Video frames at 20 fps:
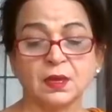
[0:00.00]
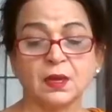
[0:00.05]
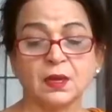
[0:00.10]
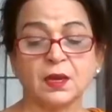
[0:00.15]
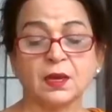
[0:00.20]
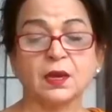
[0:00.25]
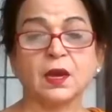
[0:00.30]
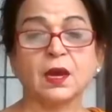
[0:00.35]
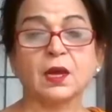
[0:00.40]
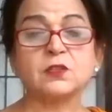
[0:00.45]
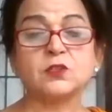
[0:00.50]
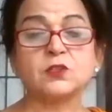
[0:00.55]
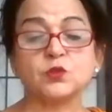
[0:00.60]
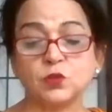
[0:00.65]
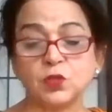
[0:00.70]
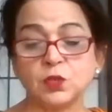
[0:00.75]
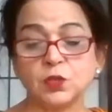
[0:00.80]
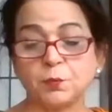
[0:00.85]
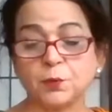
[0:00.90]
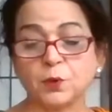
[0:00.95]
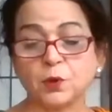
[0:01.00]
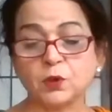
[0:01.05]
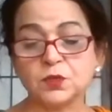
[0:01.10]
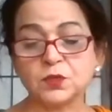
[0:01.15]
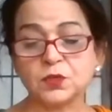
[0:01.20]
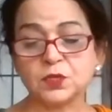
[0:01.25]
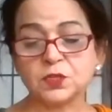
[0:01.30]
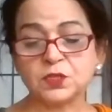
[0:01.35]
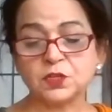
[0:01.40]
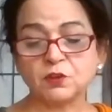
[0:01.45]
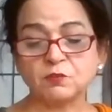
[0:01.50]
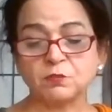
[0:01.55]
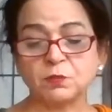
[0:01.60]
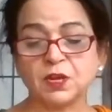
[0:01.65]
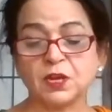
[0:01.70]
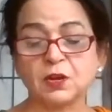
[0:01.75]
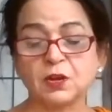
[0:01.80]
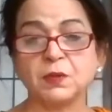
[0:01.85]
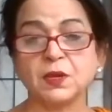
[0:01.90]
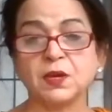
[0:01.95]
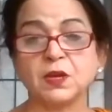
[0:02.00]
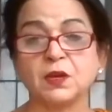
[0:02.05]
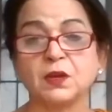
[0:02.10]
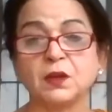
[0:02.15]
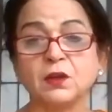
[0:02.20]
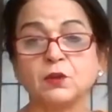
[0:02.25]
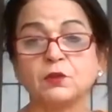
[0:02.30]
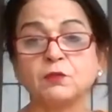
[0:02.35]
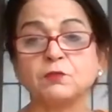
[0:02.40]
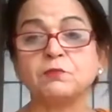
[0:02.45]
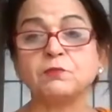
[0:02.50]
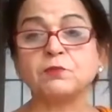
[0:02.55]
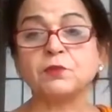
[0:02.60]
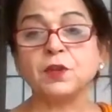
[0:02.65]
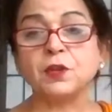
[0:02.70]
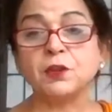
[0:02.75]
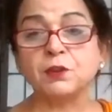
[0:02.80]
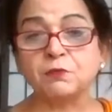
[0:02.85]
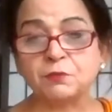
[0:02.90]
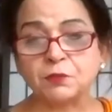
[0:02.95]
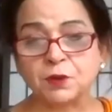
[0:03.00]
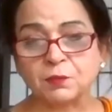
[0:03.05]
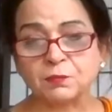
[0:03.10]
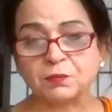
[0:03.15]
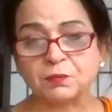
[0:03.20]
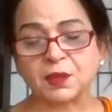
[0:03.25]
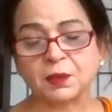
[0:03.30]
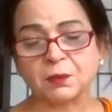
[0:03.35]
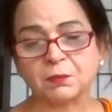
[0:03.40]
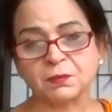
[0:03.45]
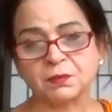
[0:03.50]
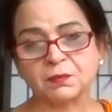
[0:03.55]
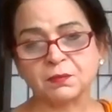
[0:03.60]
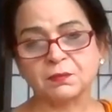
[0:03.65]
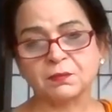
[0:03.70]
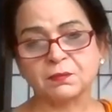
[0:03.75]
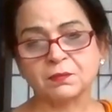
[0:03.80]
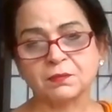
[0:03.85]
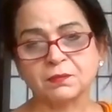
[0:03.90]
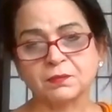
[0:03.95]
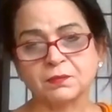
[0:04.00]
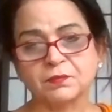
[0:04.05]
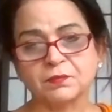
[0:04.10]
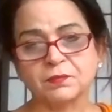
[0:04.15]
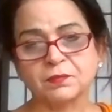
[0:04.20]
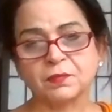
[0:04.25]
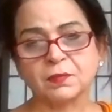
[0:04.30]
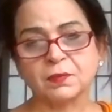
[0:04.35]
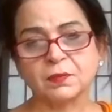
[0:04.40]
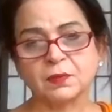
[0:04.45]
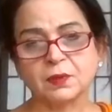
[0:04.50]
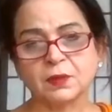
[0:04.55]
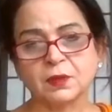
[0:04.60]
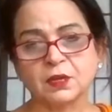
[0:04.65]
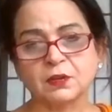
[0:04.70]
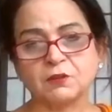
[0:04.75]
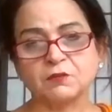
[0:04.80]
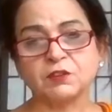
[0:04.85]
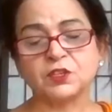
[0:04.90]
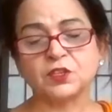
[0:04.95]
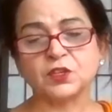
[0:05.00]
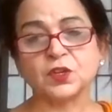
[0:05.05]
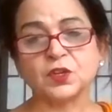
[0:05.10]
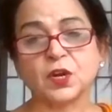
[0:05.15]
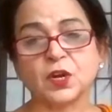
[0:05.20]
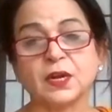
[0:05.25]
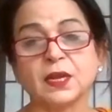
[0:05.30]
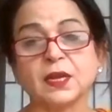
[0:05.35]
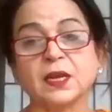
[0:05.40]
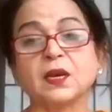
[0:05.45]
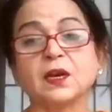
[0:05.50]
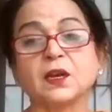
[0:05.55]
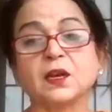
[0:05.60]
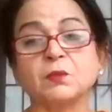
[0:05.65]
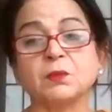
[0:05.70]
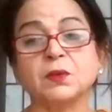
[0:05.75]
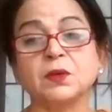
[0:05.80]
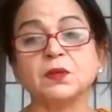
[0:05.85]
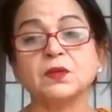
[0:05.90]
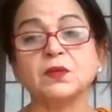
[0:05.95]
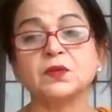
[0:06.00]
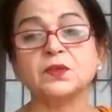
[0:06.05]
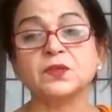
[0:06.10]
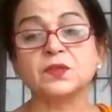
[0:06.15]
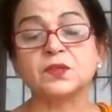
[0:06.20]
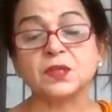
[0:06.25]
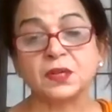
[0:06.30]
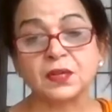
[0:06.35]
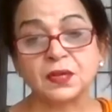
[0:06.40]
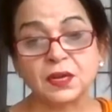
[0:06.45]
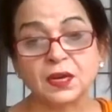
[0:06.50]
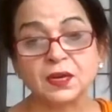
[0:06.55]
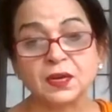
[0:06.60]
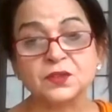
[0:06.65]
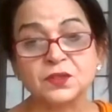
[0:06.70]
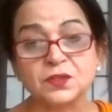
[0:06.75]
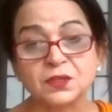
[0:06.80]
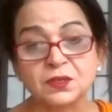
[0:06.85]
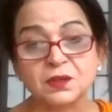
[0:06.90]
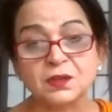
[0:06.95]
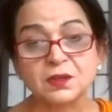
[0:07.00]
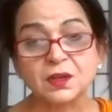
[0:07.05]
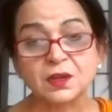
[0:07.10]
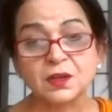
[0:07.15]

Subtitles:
and also the process of becoming free from them, and which is called a karma sannyas.